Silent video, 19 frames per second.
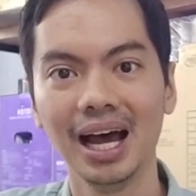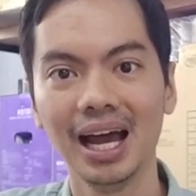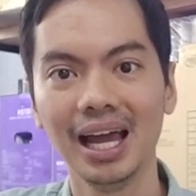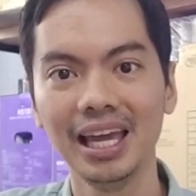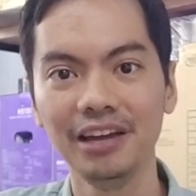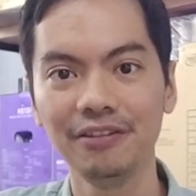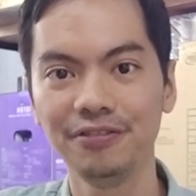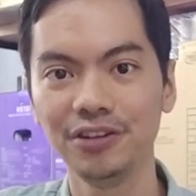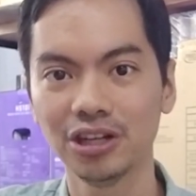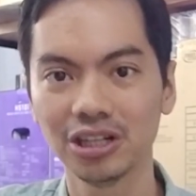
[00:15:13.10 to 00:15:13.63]

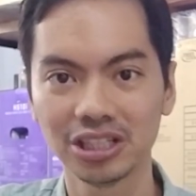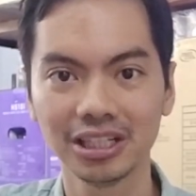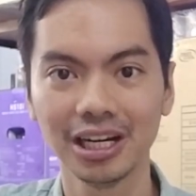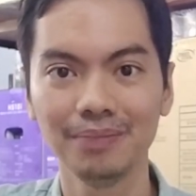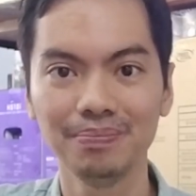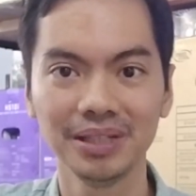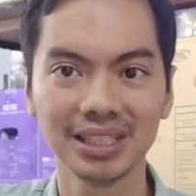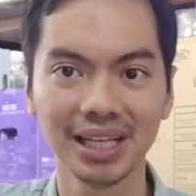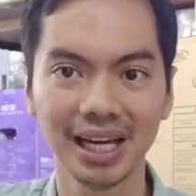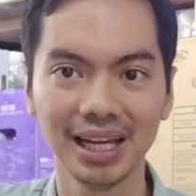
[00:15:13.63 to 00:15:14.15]
if your
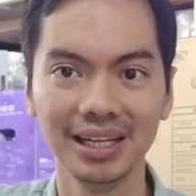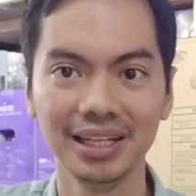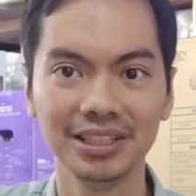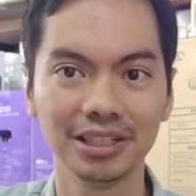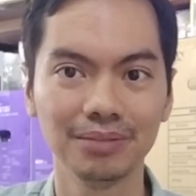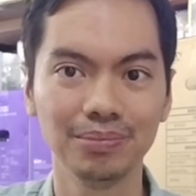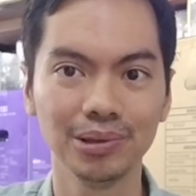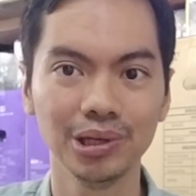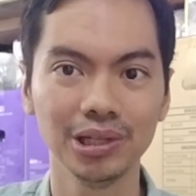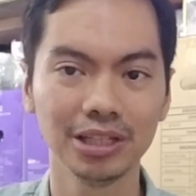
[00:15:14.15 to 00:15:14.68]
shop is
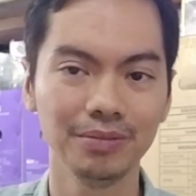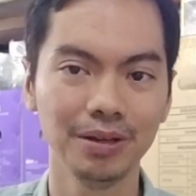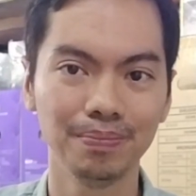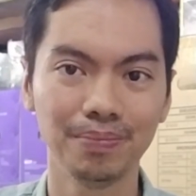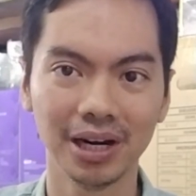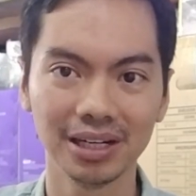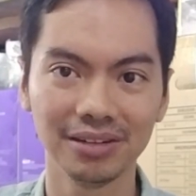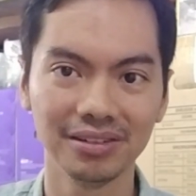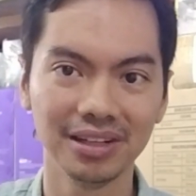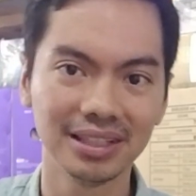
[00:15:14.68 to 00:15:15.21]
eligible to be
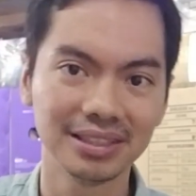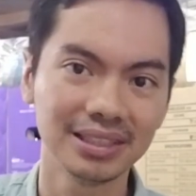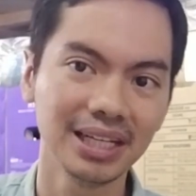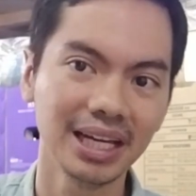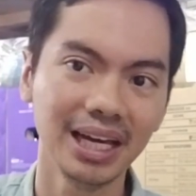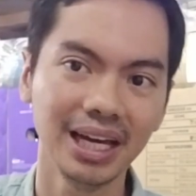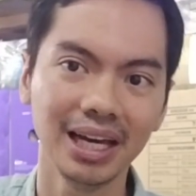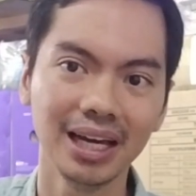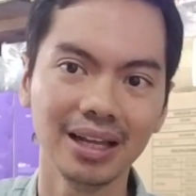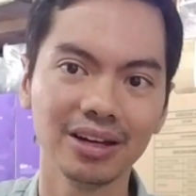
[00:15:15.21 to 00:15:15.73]
part of the
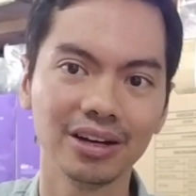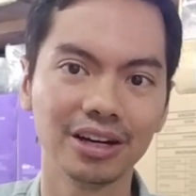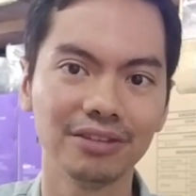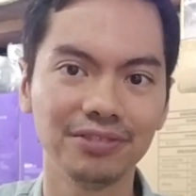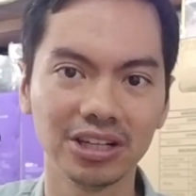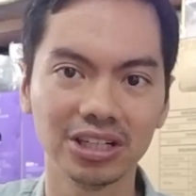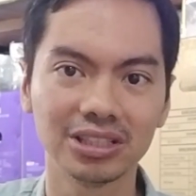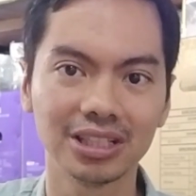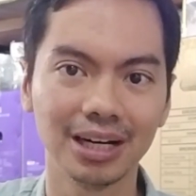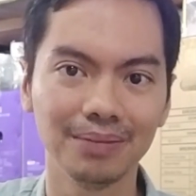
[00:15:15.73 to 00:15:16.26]
sale or if
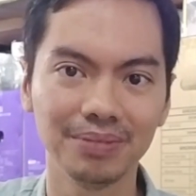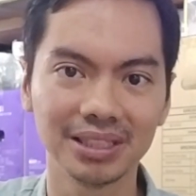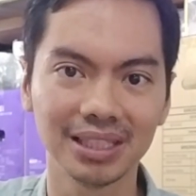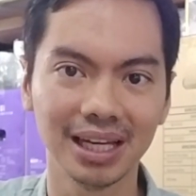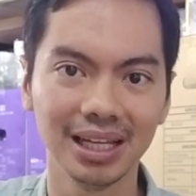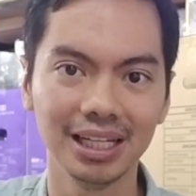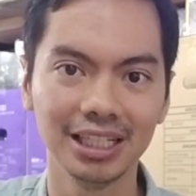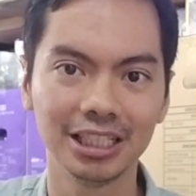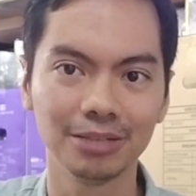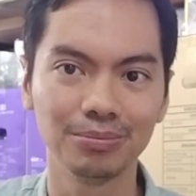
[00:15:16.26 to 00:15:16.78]
your shop is
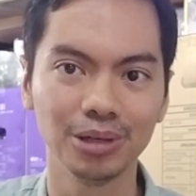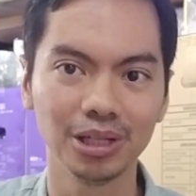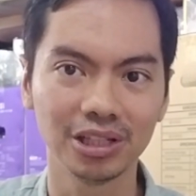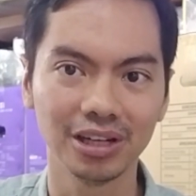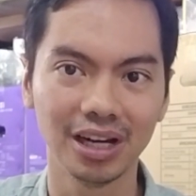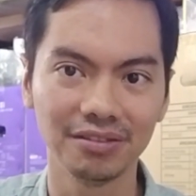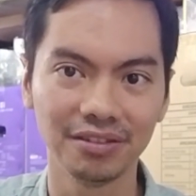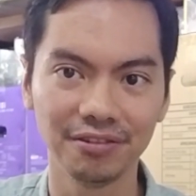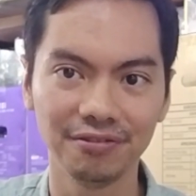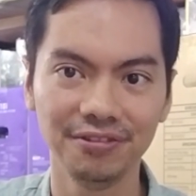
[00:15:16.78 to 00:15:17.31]
eligible to
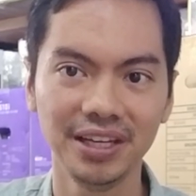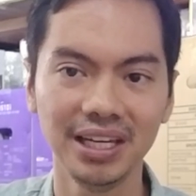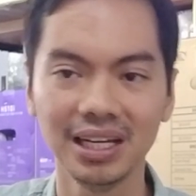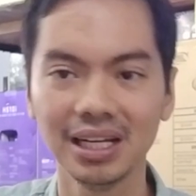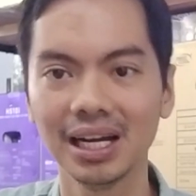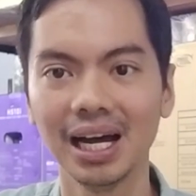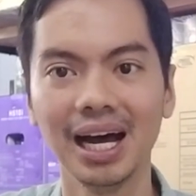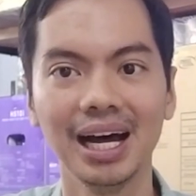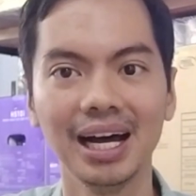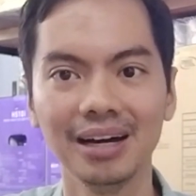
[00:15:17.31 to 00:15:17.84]
have a
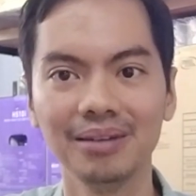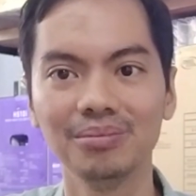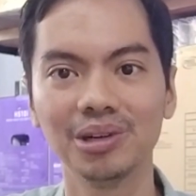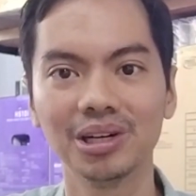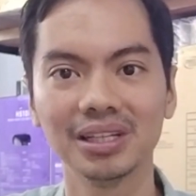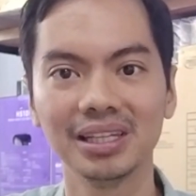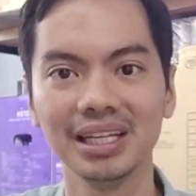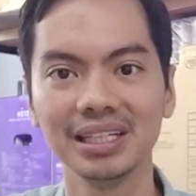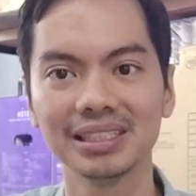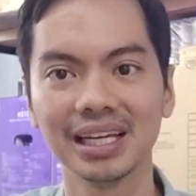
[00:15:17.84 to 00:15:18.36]
VKAM or
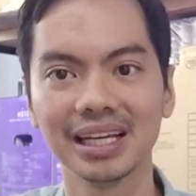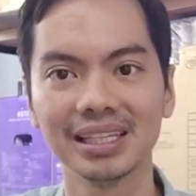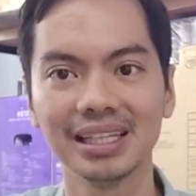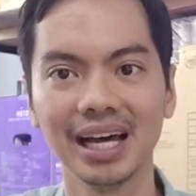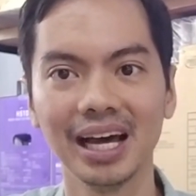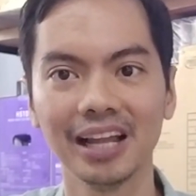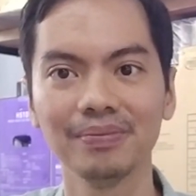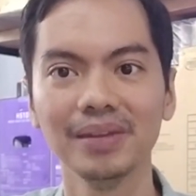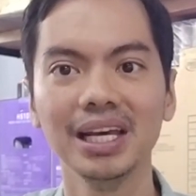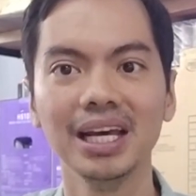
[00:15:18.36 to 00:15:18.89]
things like
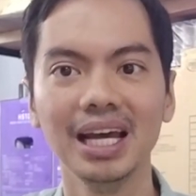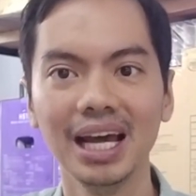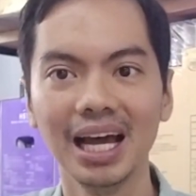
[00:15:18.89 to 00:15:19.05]
that.